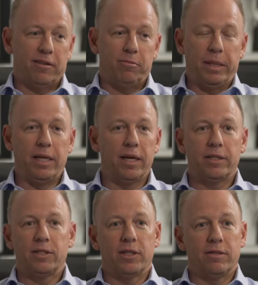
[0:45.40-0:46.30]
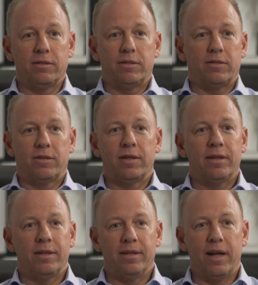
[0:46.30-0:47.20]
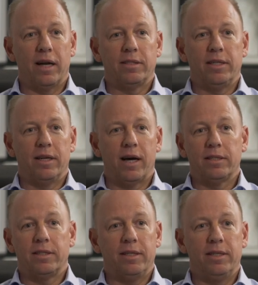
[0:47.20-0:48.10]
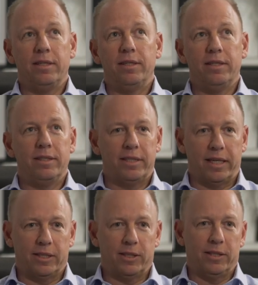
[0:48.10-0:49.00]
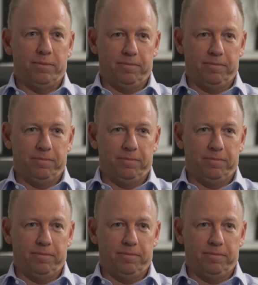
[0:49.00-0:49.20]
have been in it since 1996.